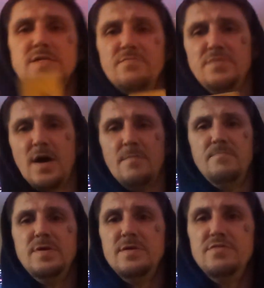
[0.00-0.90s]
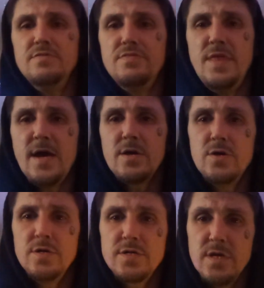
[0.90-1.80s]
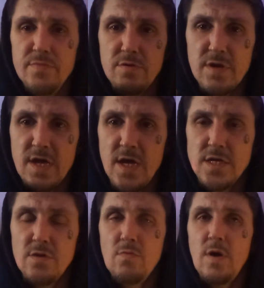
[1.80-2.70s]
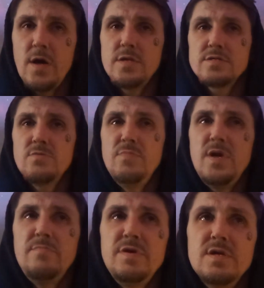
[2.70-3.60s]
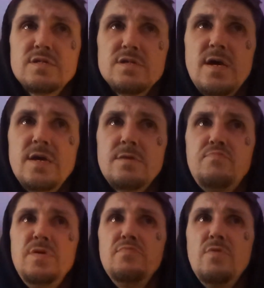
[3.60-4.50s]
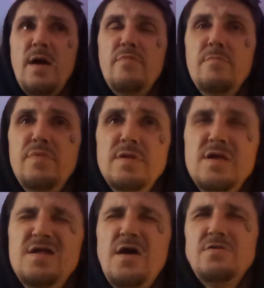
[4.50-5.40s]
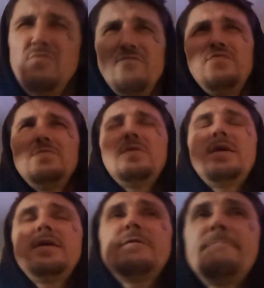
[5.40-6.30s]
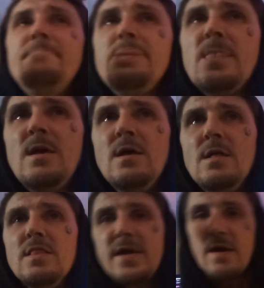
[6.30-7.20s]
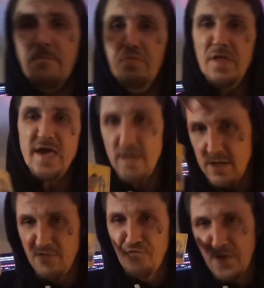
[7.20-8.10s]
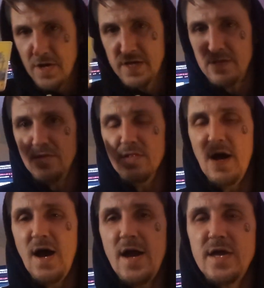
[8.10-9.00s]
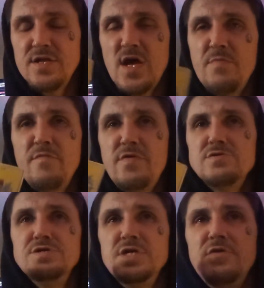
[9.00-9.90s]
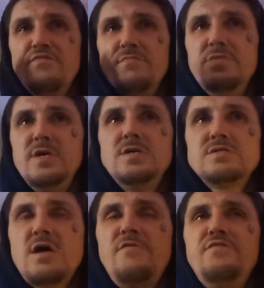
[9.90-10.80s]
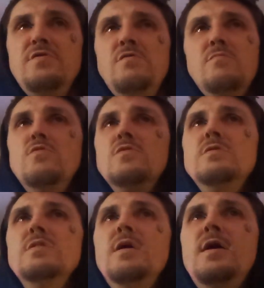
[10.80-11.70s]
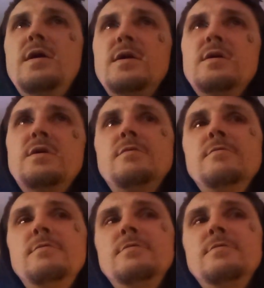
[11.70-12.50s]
have not been that good communication wise. So maybe it's like people haven't been, and I don't feel like a blatant fucking lie type of energy from this. I feel more like